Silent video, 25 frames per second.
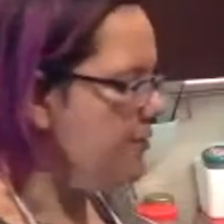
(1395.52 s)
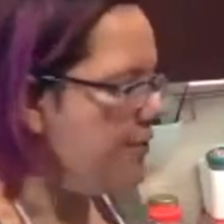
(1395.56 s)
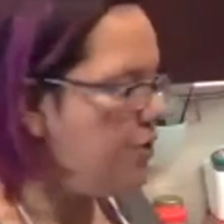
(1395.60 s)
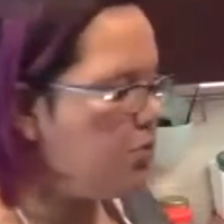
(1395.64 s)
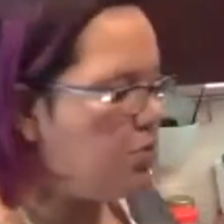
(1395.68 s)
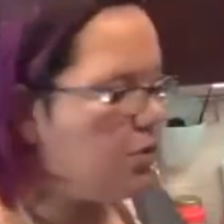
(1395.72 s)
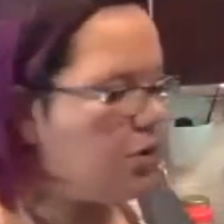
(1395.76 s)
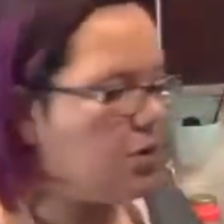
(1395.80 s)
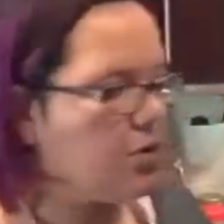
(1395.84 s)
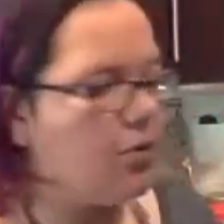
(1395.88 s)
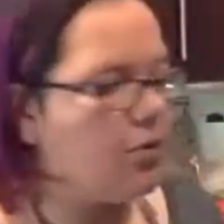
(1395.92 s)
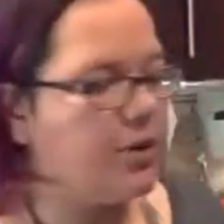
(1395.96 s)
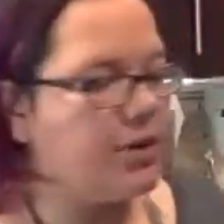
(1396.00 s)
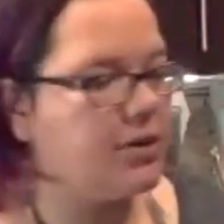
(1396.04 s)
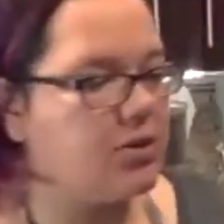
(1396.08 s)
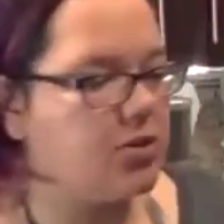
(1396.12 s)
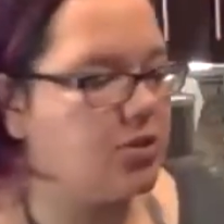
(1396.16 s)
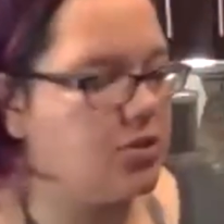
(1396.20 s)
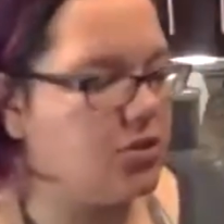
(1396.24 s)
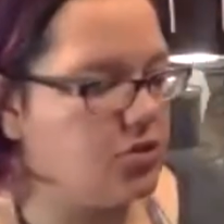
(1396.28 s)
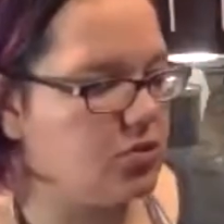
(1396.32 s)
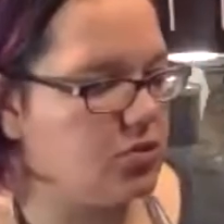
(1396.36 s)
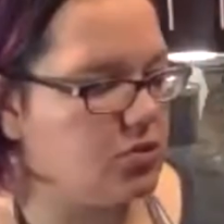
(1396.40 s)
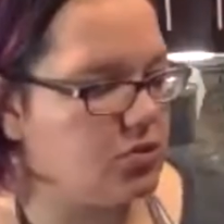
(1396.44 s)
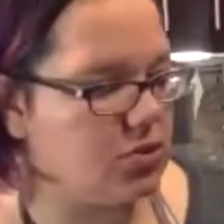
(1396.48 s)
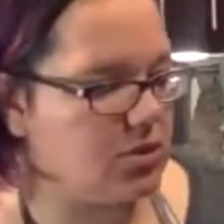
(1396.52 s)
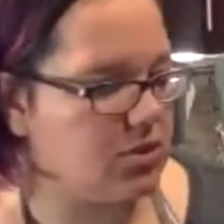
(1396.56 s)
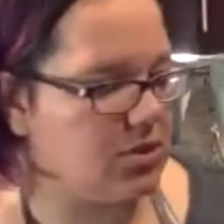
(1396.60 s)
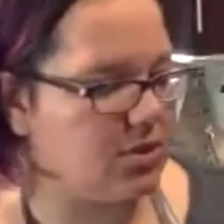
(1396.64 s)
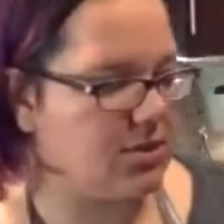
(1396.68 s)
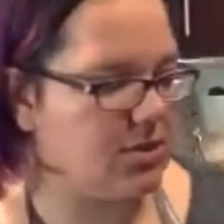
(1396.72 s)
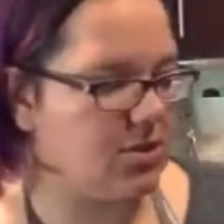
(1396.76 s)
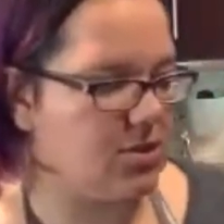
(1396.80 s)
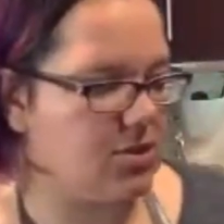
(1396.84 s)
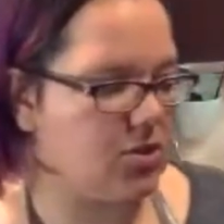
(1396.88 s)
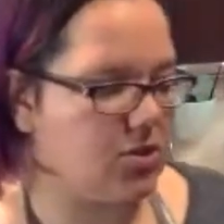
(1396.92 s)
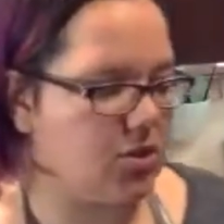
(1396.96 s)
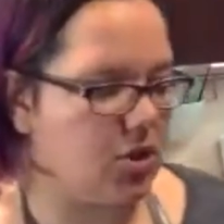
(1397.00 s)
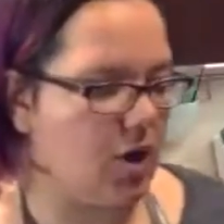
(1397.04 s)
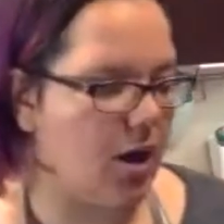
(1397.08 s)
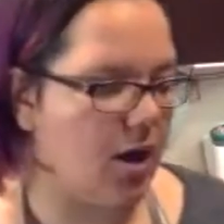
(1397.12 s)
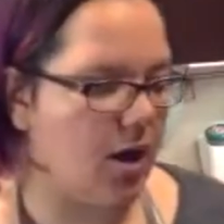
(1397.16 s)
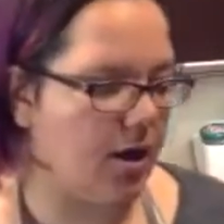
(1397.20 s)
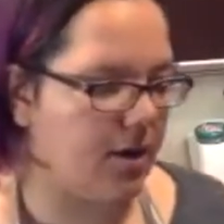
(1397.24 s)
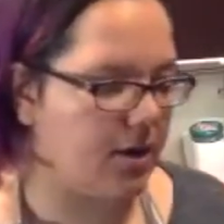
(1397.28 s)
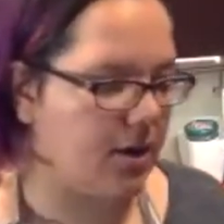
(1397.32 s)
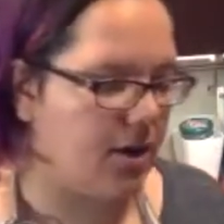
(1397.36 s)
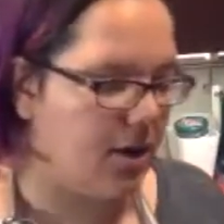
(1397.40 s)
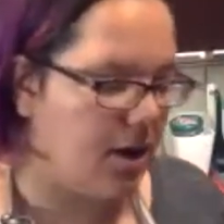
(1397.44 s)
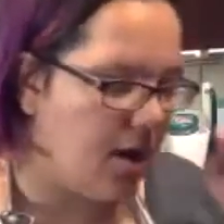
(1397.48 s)
you were going to use this
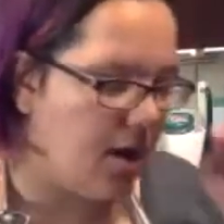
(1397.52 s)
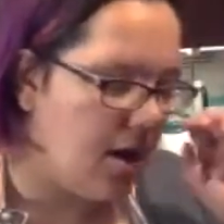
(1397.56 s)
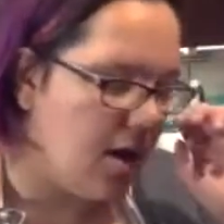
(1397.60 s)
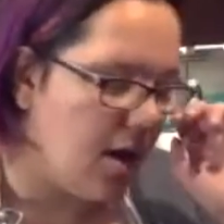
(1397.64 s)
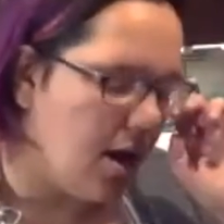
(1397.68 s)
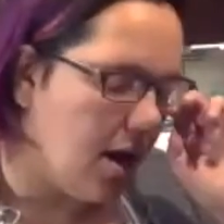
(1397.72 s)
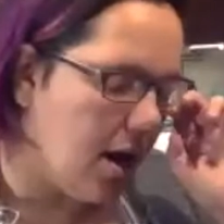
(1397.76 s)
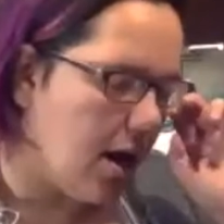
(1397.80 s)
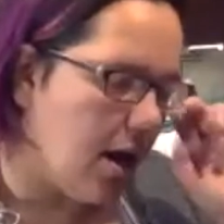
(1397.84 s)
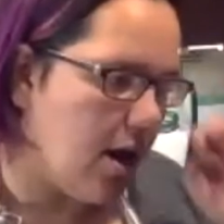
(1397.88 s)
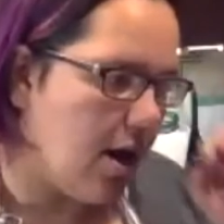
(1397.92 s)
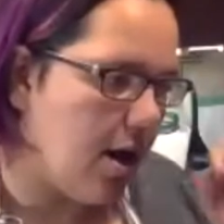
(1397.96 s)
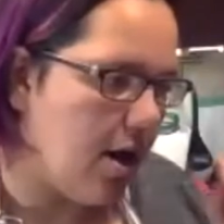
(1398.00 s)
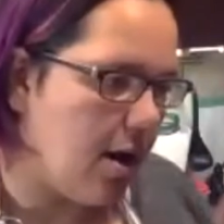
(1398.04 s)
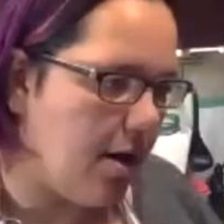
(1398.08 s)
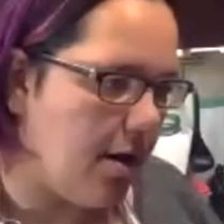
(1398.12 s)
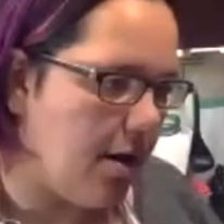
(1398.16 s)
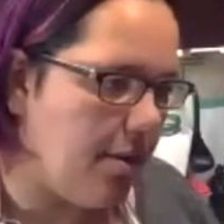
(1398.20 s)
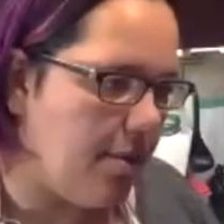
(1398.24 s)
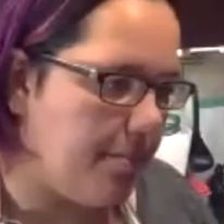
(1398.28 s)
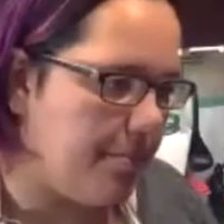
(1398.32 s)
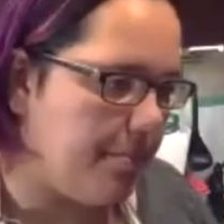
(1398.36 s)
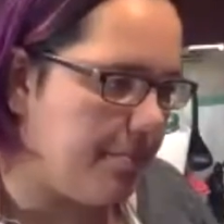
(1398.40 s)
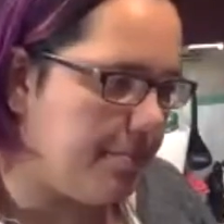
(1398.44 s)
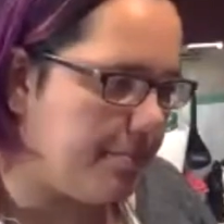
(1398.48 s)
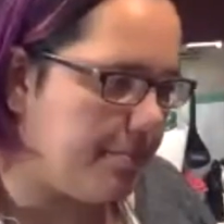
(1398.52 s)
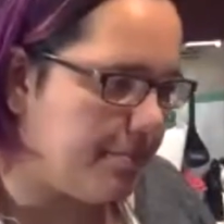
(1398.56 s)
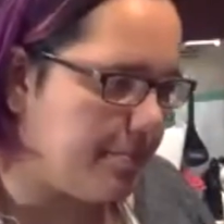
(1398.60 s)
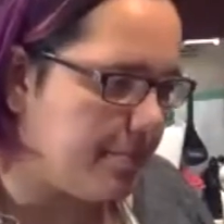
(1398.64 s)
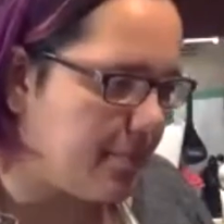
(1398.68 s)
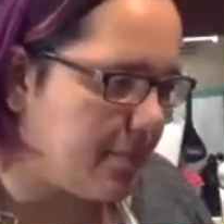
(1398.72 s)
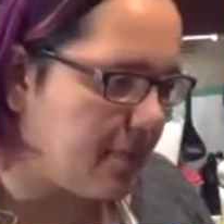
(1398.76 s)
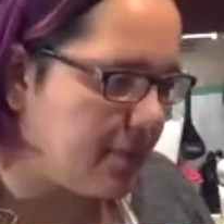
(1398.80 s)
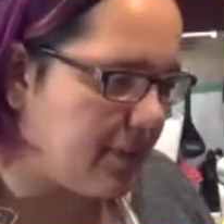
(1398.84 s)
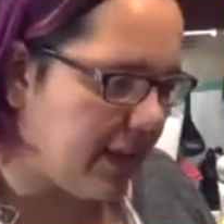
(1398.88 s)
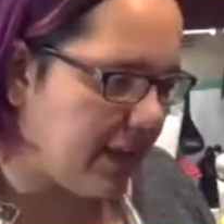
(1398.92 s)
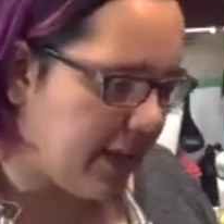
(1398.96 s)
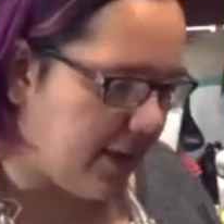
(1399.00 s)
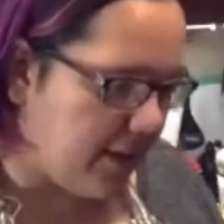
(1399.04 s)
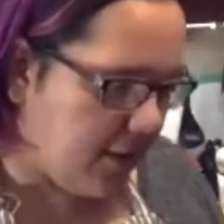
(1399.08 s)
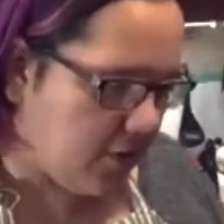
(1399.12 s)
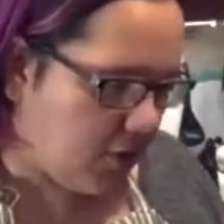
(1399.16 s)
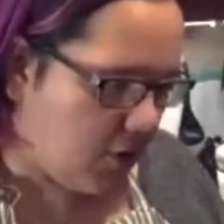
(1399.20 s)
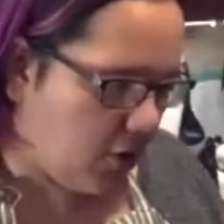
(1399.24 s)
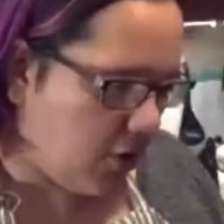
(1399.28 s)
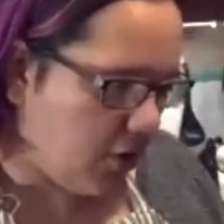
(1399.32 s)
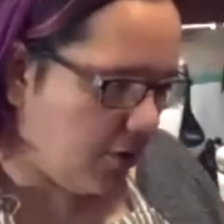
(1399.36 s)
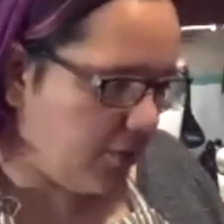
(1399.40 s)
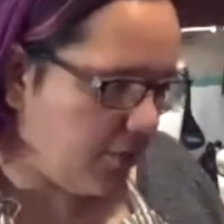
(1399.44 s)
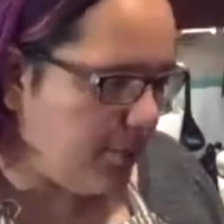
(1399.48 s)
stock um,
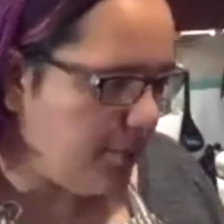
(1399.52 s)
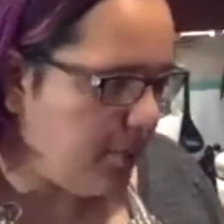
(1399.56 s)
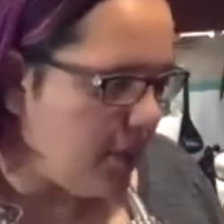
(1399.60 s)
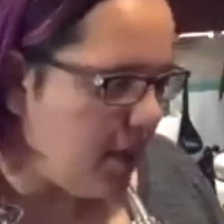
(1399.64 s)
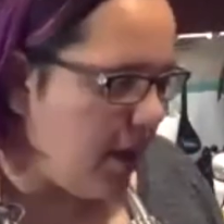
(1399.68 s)
later,